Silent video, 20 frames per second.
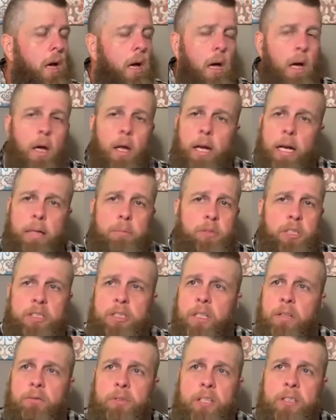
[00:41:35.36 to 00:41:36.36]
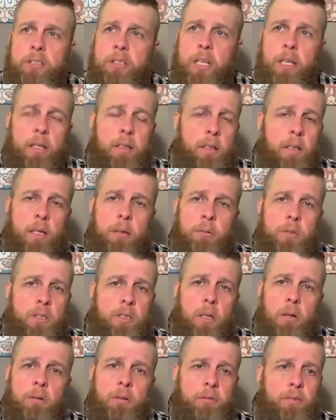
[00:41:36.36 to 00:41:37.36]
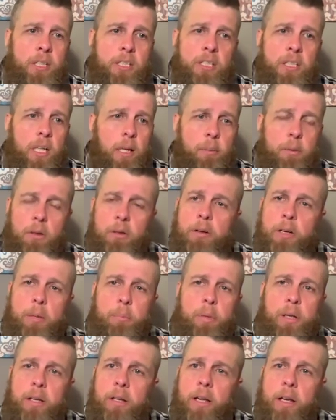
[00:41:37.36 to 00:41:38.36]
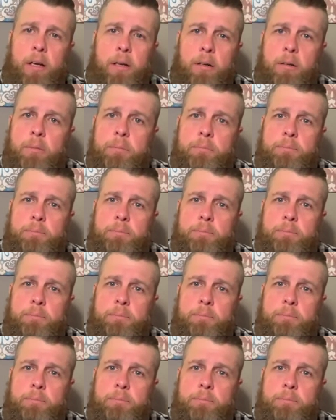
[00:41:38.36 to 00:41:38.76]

And I'm just convinced that there was no division able to creep in there,